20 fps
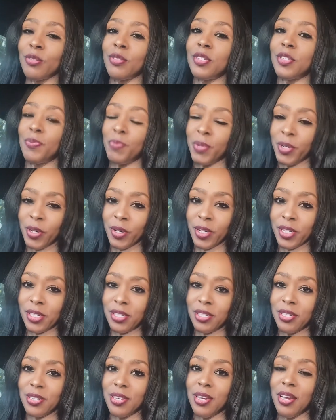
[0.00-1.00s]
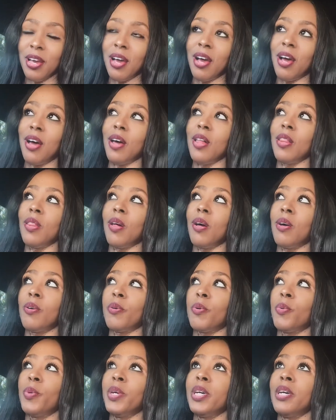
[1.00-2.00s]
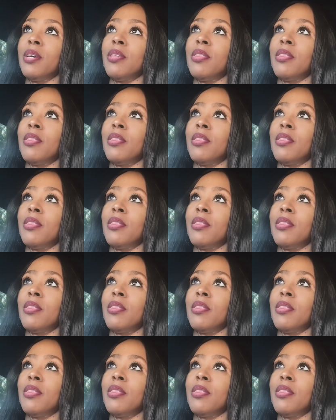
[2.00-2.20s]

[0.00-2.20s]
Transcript: spirits, along with